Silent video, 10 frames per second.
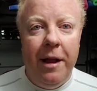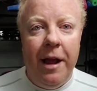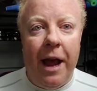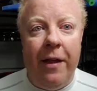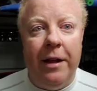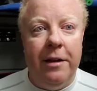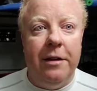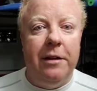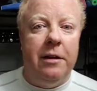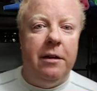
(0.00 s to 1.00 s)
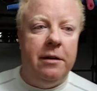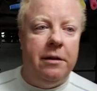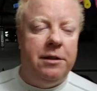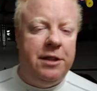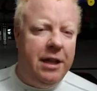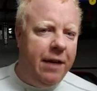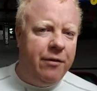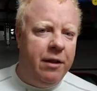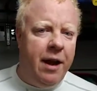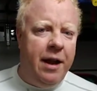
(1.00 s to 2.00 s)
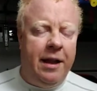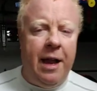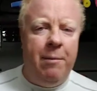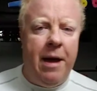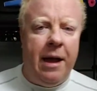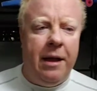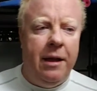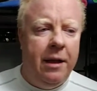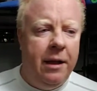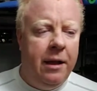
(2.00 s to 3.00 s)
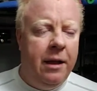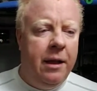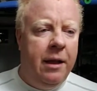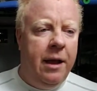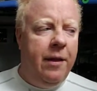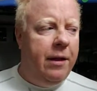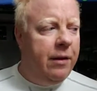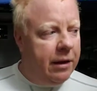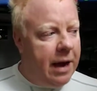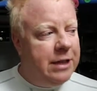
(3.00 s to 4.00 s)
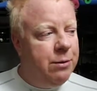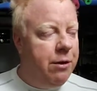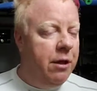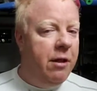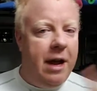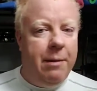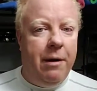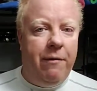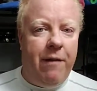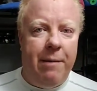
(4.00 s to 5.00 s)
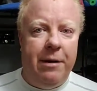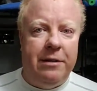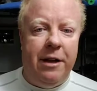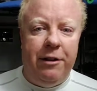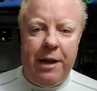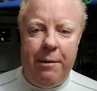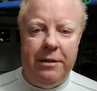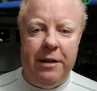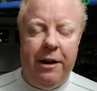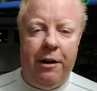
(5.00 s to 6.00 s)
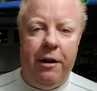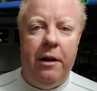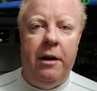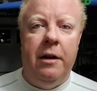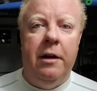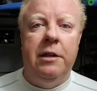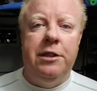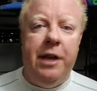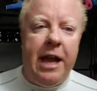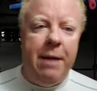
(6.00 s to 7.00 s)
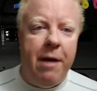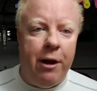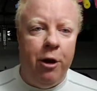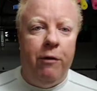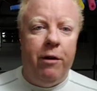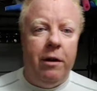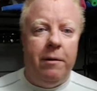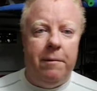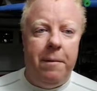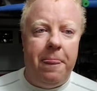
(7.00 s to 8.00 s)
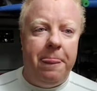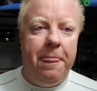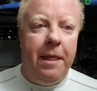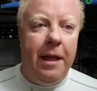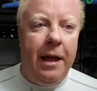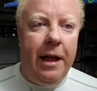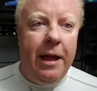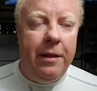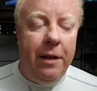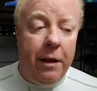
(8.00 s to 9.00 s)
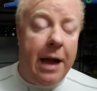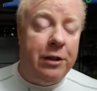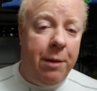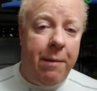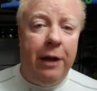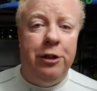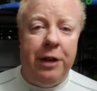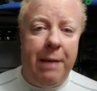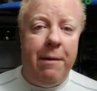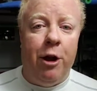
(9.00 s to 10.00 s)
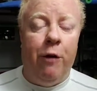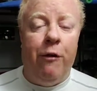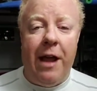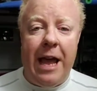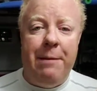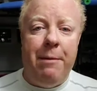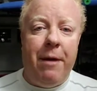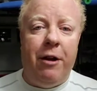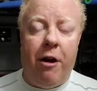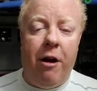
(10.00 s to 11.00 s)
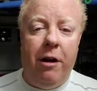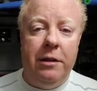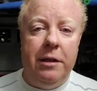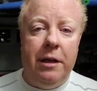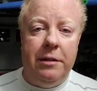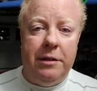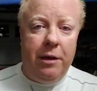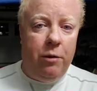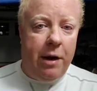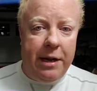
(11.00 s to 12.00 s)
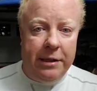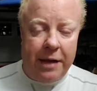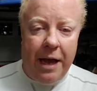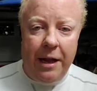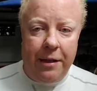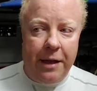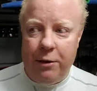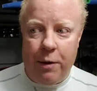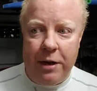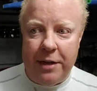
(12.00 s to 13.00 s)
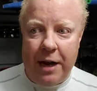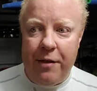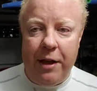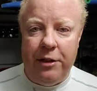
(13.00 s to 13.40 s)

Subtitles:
And then she left the line and came back. And then the guys went through the line about 5 minutes later, 10 minutes later. She came back over. Actually, the manager came back over, handed me my card, and said, do I need to sign anything? I said, do I need to sign anything?